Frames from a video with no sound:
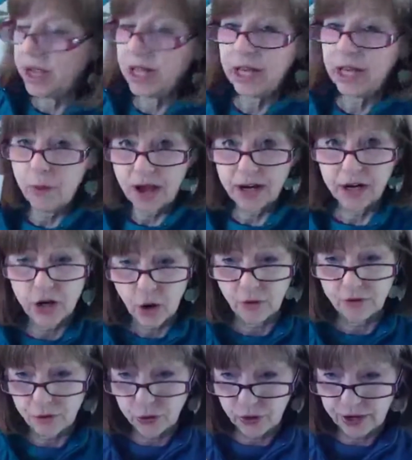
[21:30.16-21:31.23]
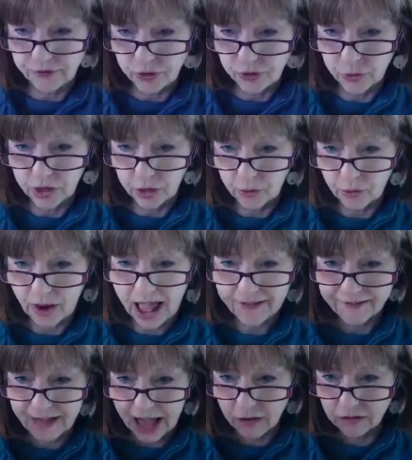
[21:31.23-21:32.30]
you really want to know if you if you were to
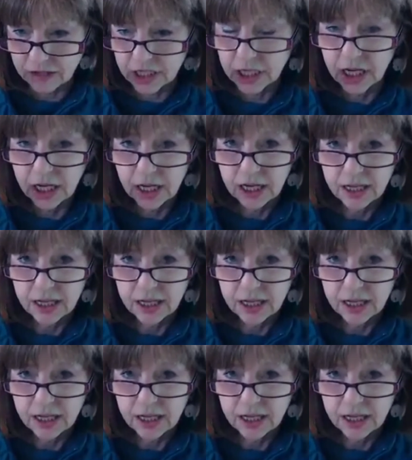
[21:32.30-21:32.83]
graph out